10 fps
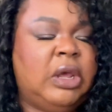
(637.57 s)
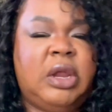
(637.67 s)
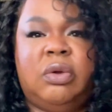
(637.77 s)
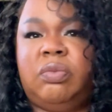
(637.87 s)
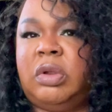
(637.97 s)
I
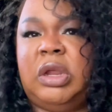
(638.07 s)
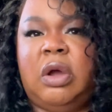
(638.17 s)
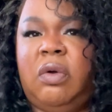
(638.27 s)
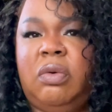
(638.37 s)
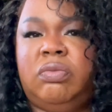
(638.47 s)
don't really
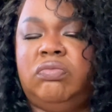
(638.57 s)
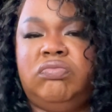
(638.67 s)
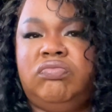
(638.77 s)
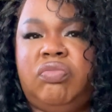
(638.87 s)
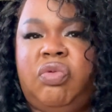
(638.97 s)
go
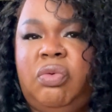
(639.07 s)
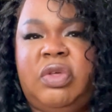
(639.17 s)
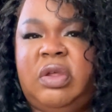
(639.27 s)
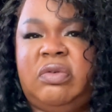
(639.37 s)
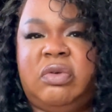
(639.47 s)
through
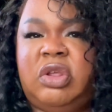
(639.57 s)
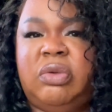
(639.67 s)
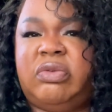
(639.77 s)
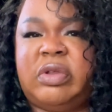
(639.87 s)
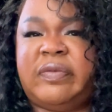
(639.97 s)
this or
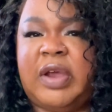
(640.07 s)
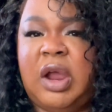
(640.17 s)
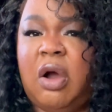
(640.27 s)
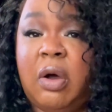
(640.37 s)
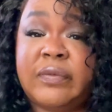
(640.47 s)
use this very
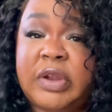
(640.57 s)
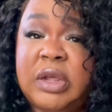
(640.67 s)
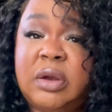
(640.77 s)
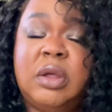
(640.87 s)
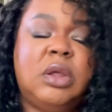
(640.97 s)

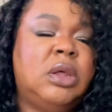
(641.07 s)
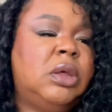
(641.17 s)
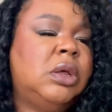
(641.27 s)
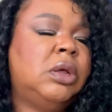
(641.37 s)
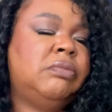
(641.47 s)
often,
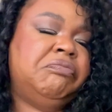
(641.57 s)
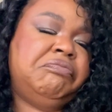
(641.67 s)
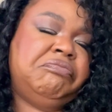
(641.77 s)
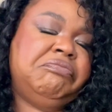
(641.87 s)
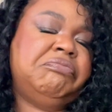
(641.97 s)

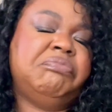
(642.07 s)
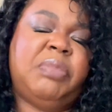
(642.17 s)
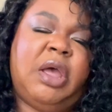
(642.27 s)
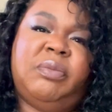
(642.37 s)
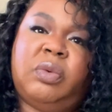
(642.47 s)

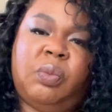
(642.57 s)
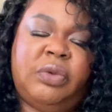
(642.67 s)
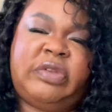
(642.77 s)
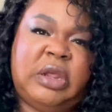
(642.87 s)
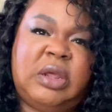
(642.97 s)
but we'll
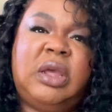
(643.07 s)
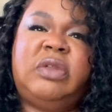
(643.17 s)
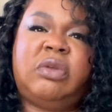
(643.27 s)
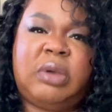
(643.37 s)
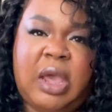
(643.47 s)
see.
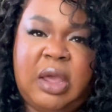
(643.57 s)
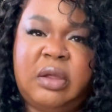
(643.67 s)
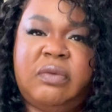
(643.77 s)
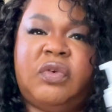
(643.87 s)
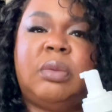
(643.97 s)
It's okay.
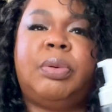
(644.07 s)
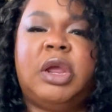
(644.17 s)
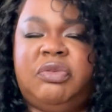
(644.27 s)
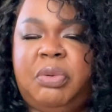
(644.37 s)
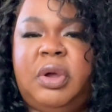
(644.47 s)
For the
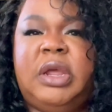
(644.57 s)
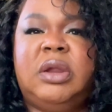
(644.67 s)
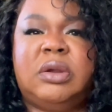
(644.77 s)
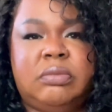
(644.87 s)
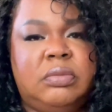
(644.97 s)
price point,
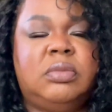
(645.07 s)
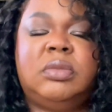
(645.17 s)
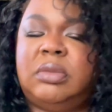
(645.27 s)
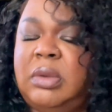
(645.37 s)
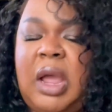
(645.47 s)

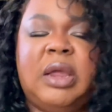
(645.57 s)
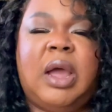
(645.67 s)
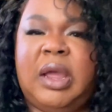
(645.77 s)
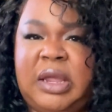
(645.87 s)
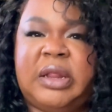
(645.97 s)

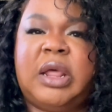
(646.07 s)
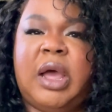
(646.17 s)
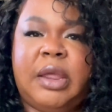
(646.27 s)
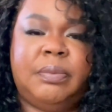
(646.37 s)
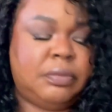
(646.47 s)
I get the hype.